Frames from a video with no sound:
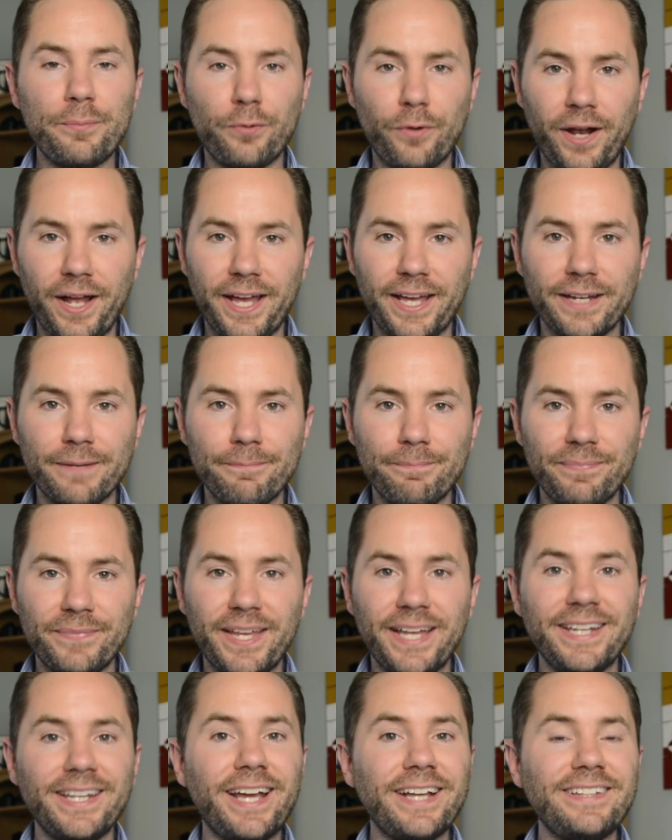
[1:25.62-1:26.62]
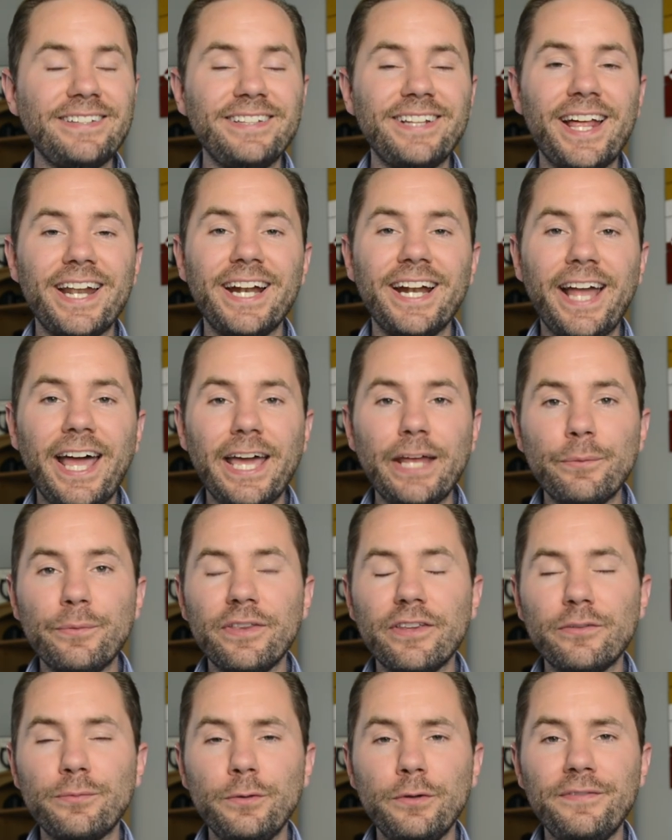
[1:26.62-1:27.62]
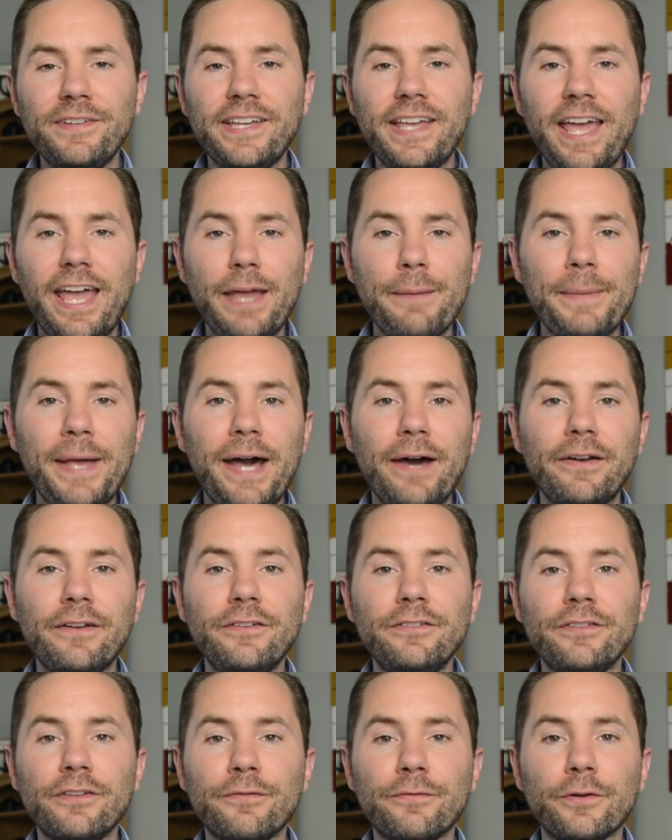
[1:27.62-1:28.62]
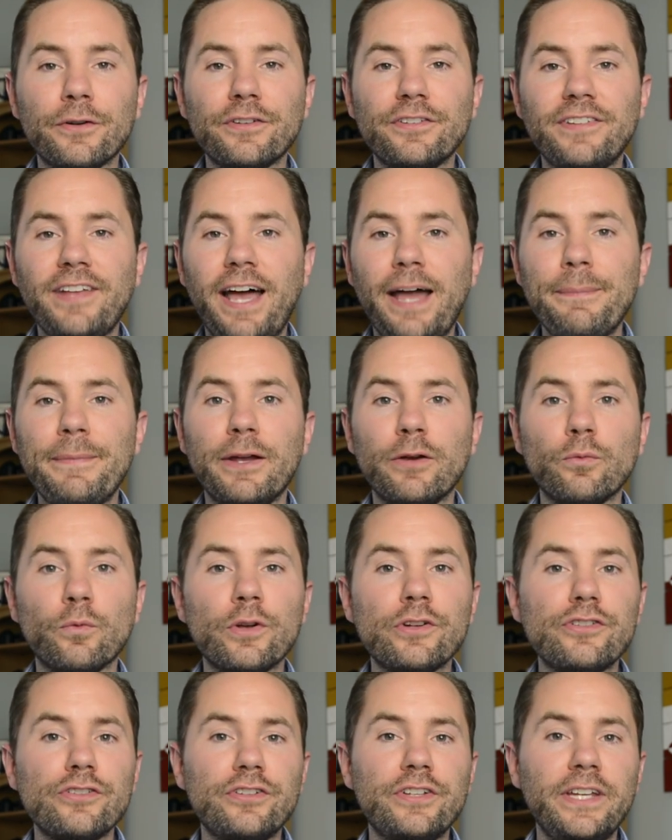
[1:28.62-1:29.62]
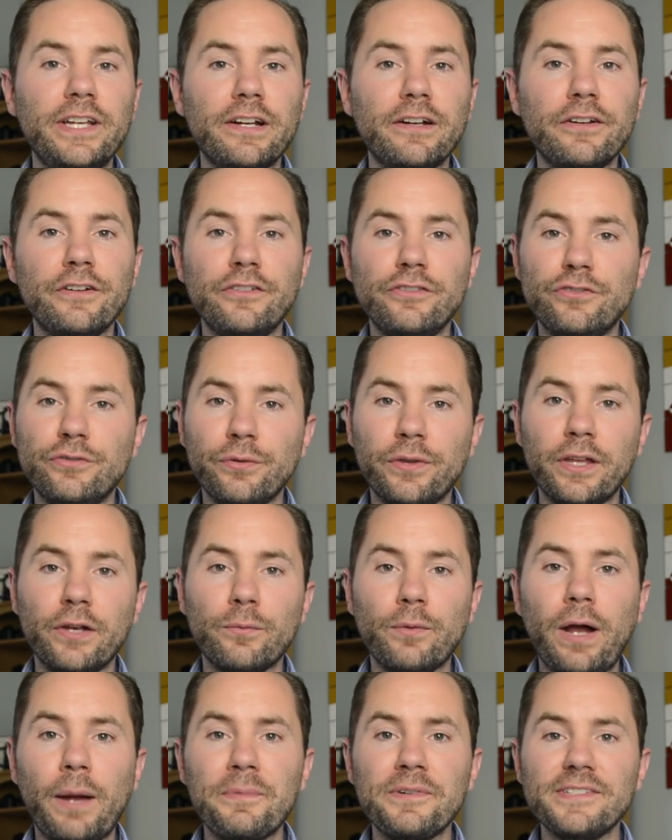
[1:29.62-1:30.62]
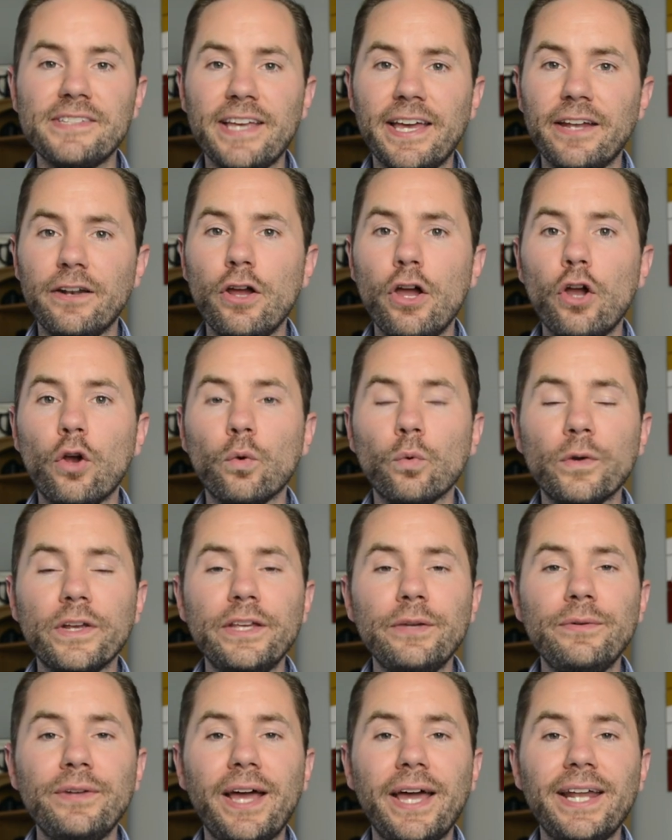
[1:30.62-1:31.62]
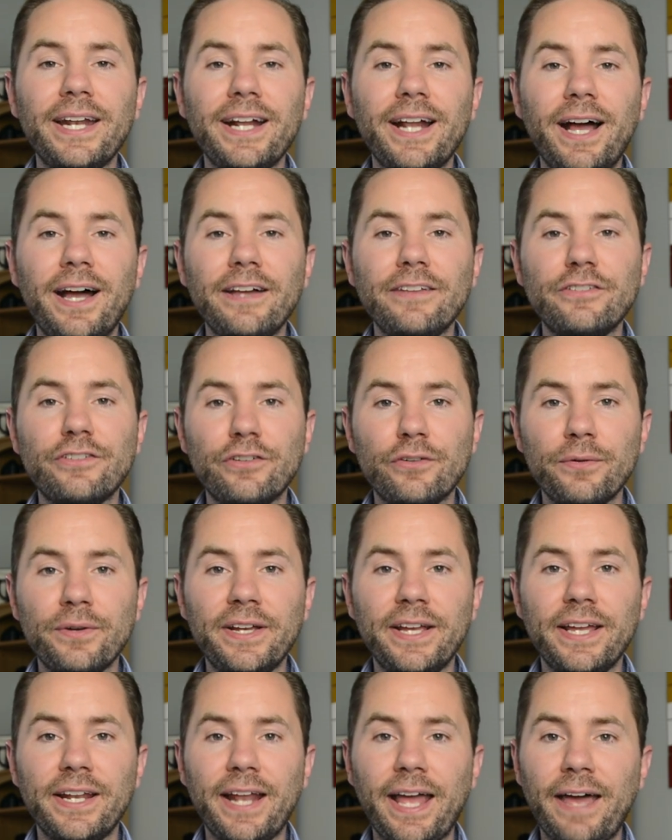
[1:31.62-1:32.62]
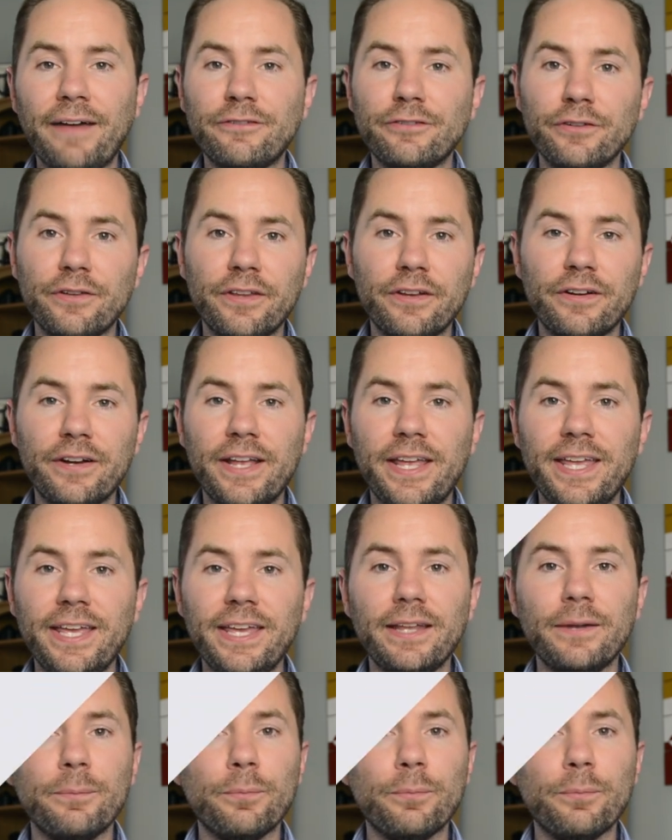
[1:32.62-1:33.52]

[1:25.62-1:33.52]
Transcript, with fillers: Bride. In 1999, when this movie came out, it was the first time that Richard Gere and Julia Roberts had reunited on screen after their hit